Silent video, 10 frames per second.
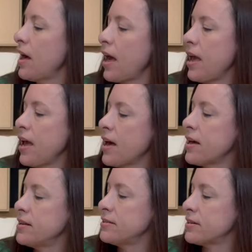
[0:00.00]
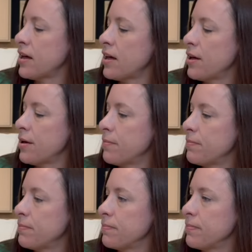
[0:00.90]
And
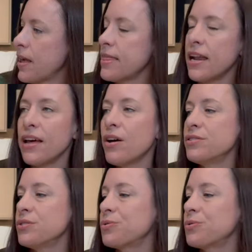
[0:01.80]
um, and then I also